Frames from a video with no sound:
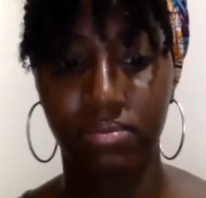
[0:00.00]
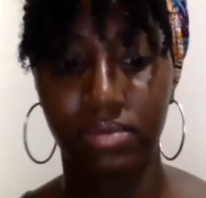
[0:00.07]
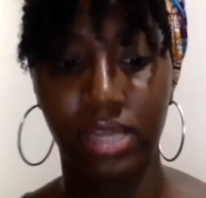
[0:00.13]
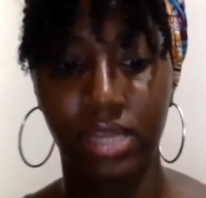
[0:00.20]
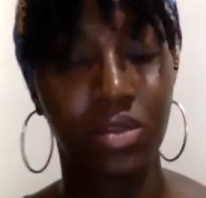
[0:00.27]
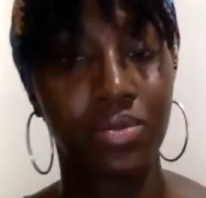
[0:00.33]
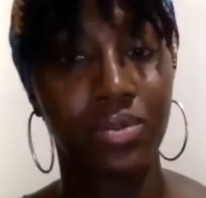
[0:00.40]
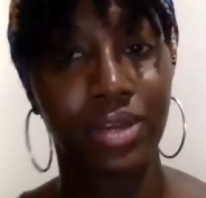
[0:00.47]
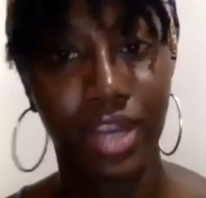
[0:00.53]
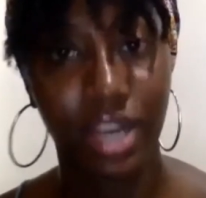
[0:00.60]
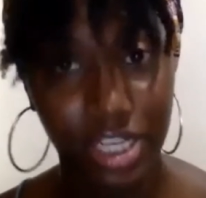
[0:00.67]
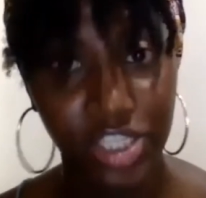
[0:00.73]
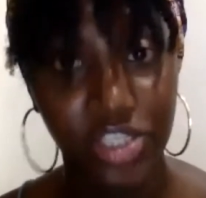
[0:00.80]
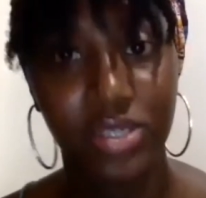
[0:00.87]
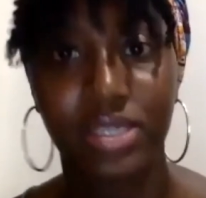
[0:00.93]
let alone the
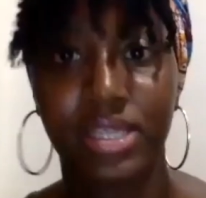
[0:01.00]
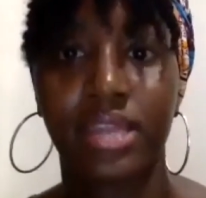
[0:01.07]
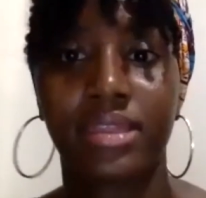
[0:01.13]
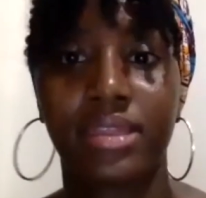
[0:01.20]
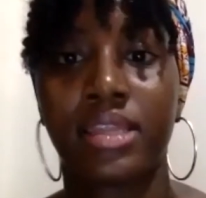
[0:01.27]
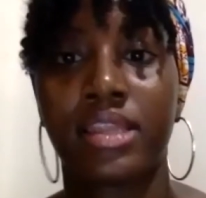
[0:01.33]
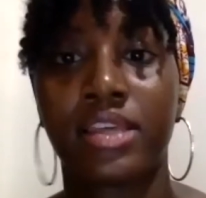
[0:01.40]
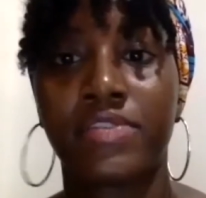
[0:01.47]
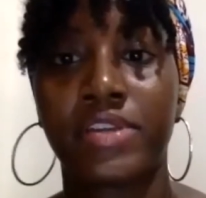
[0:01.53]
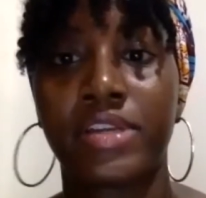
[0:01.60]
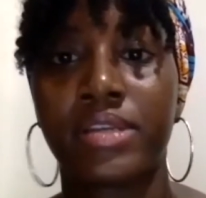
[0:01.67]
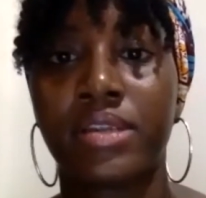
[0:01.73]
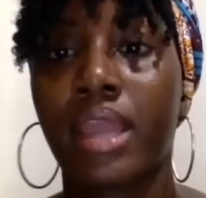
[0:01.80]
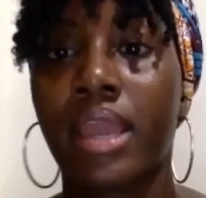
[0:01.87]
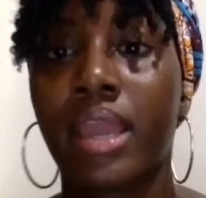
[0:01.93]
country that they live
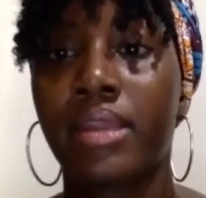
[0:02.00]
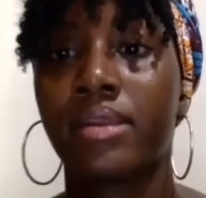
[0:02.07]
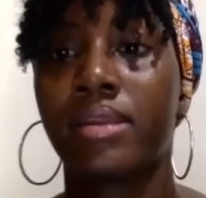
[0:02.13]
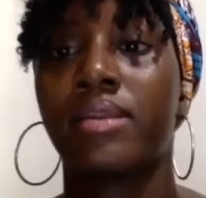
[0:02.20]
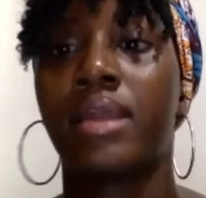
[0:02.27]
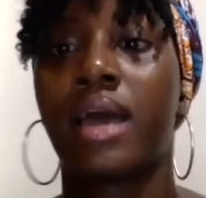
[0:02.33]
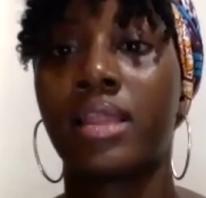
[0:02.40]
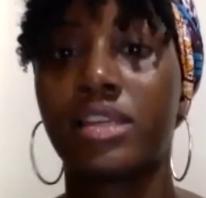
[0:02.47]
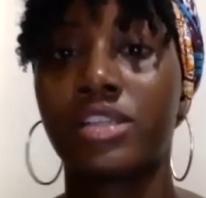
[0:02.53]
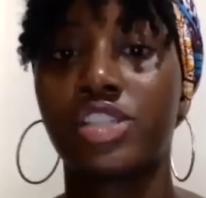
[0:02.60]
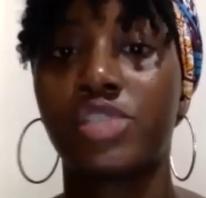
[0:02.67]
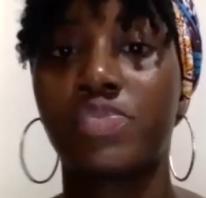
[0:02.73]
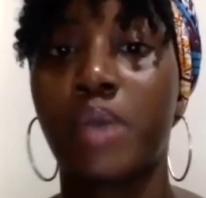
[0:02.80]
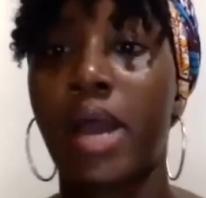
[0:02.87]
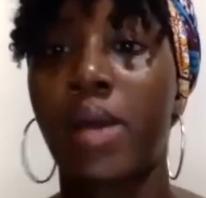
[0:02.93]
in. And knowledge
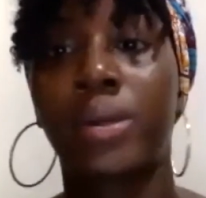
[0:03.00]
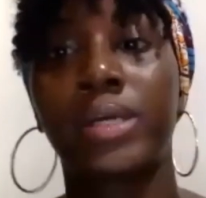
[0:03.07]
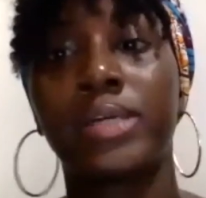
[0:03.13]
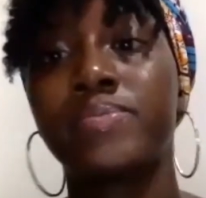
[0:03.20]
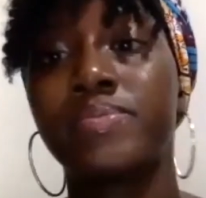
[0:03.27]
is power.